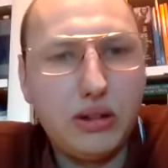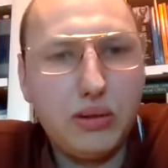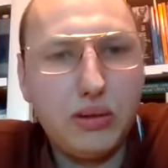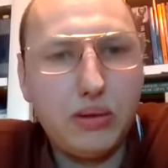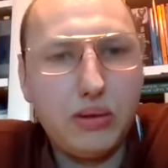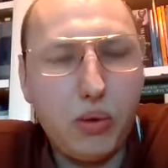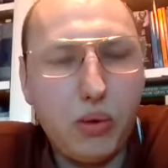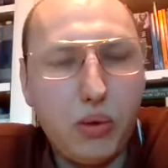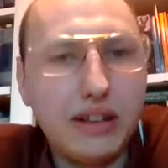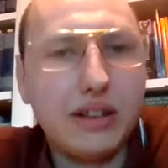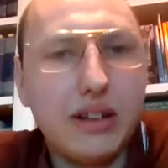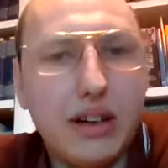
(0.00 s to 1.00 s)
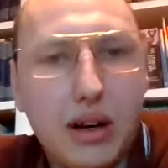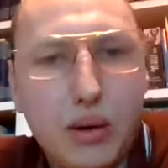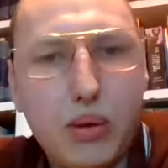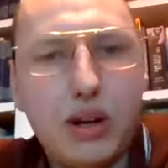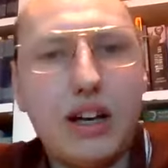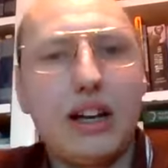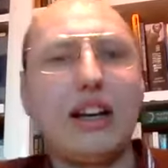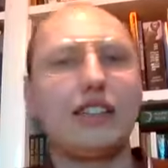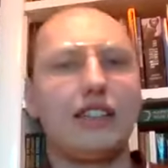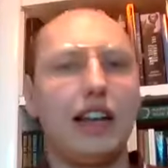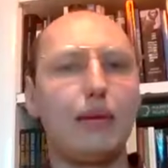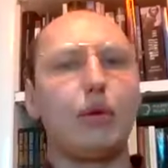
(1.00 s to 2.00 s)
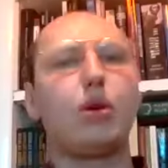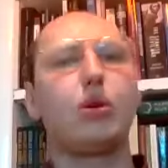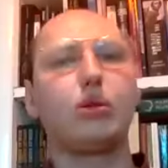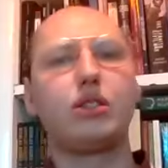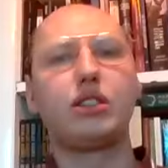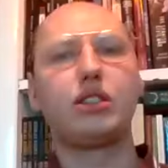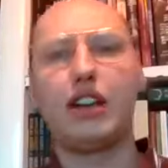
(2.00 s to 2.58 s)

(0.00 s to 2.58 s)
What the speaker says: work within working class neighborhoods,